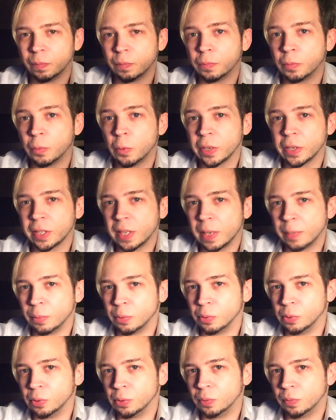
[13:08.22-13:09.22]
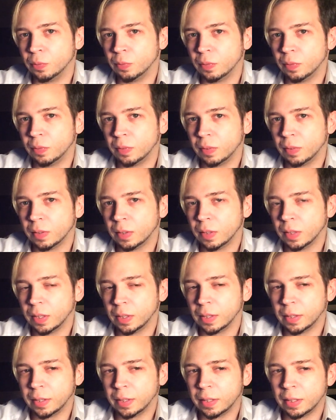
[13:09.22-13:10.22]
for example,
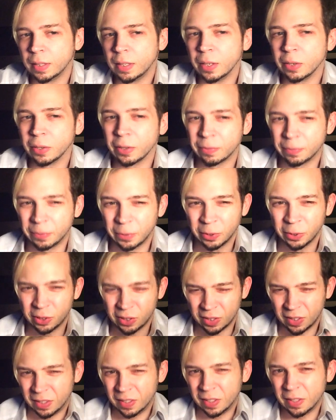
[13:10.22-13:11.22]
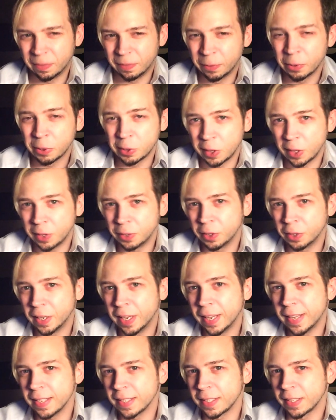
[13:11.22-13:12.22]
the first dungeon
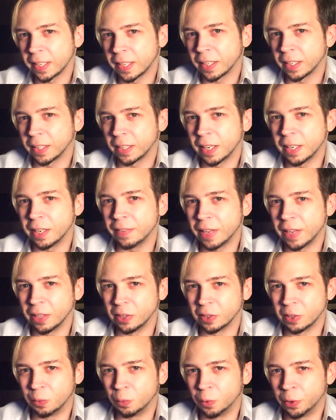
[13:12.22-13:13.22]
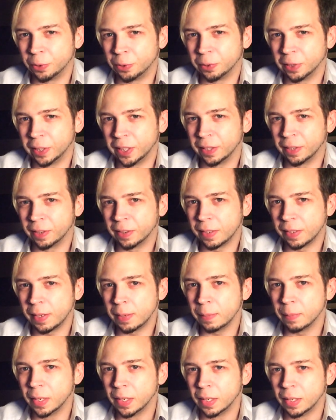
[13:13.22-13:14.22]
has like a kind of Alice in Wonderland
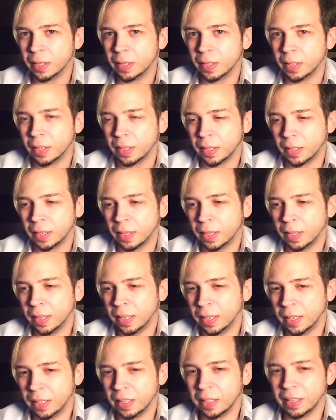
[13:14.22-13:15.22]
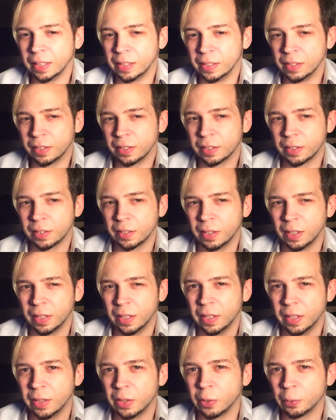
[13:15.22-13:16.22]
theme, and
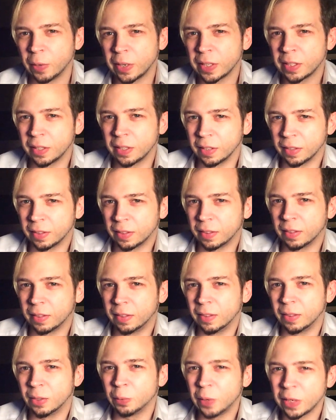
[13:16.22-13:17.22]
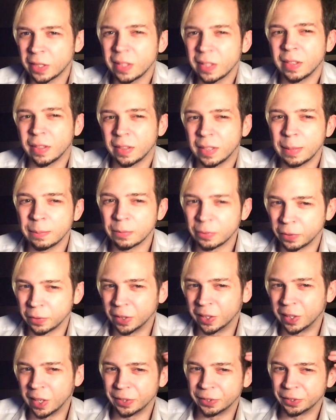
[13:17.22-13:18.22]
the rest of the themes for
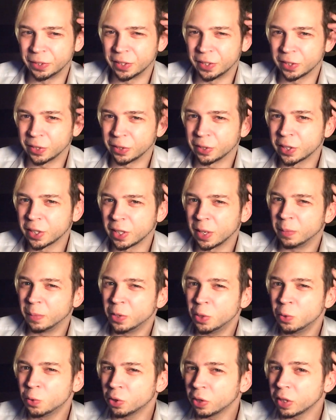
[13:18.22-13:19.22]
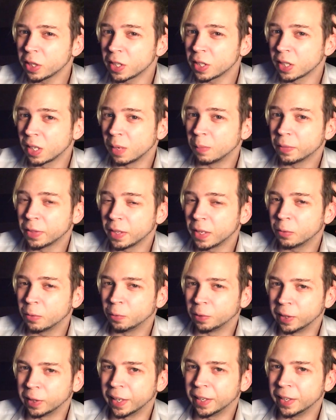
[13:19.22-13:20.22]
the dungeons are usually something
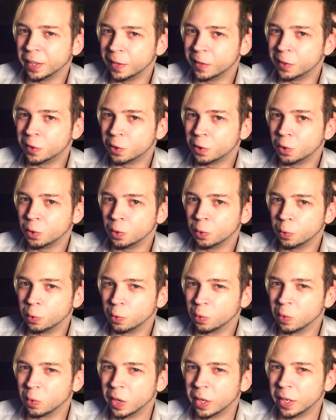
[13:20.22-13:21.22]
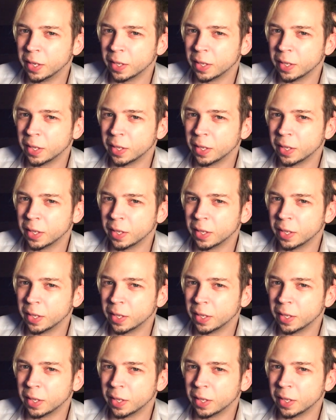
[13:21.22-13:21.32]
related to